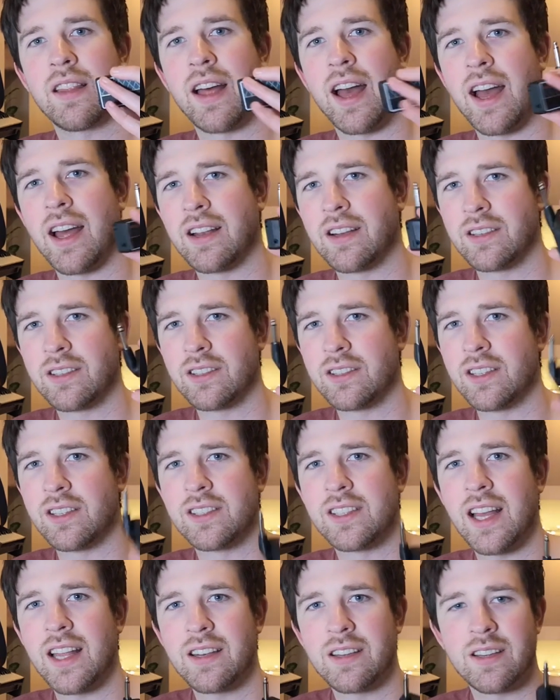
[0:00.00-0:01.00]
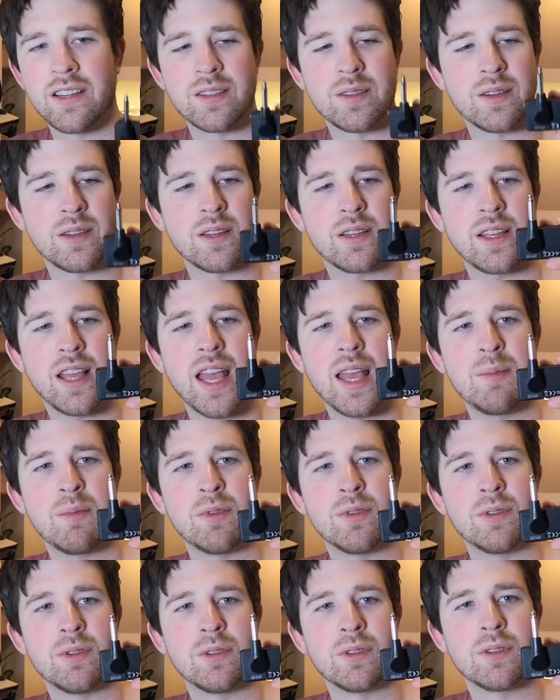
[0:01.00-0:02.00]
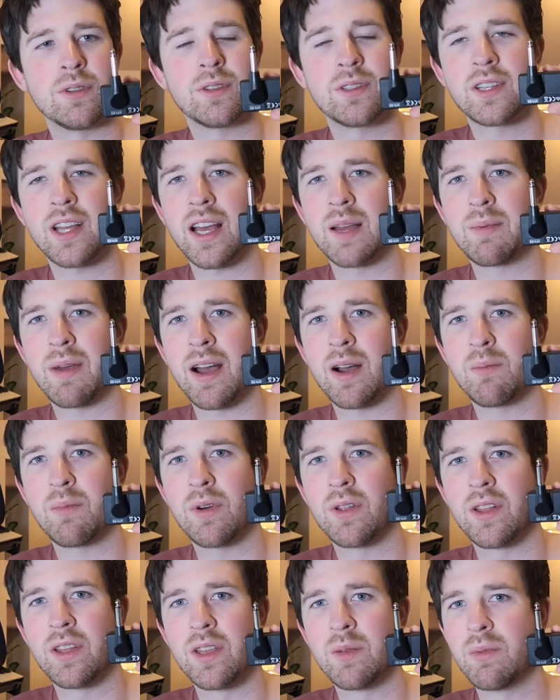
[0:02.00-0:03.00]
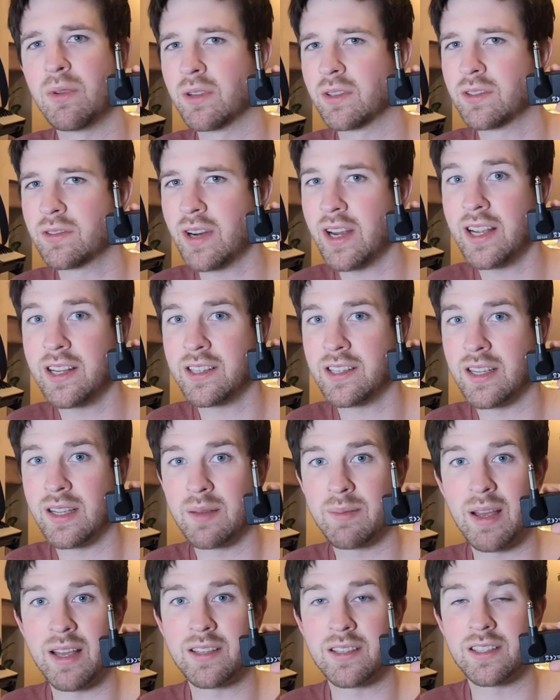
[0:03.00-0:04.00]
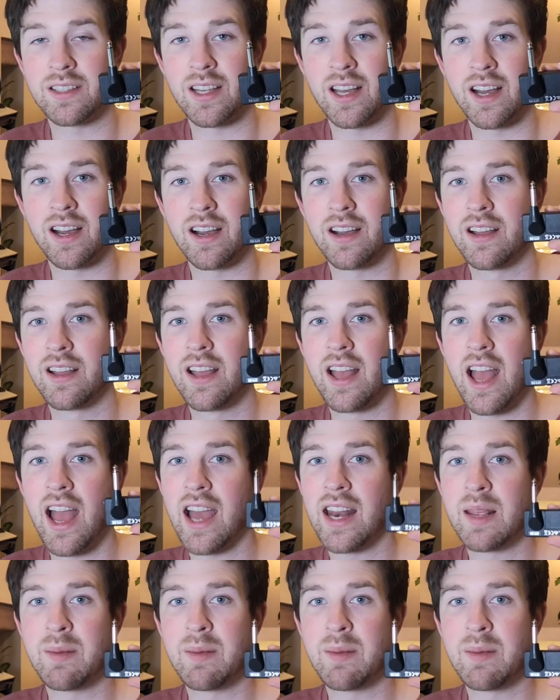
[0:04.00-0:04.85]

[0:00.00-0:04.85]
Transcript: like that, just your standard cable type output that you plug straight into your bass guitar.